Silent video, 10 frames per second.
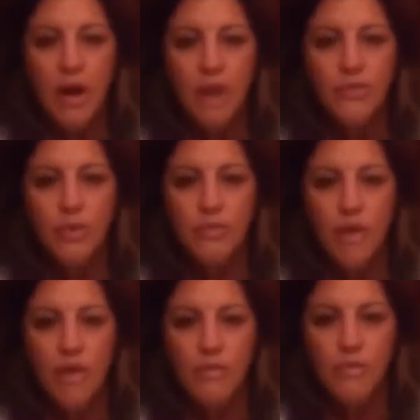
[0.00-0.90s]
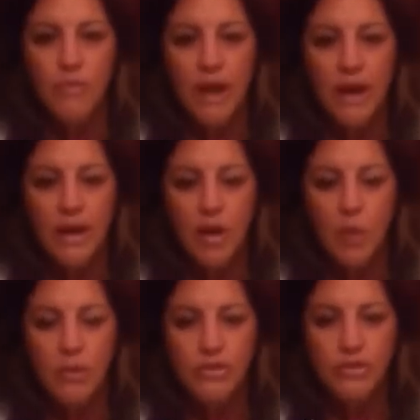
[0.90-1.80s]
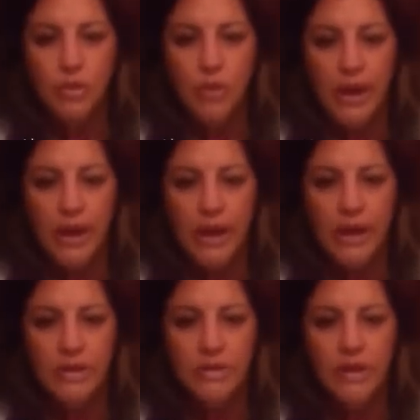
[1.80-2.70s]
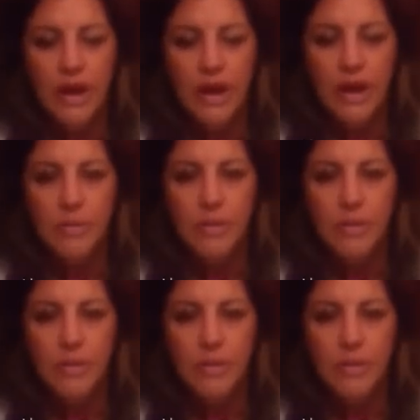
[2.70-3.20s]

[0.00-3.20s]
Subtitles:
I also involved my OBGYN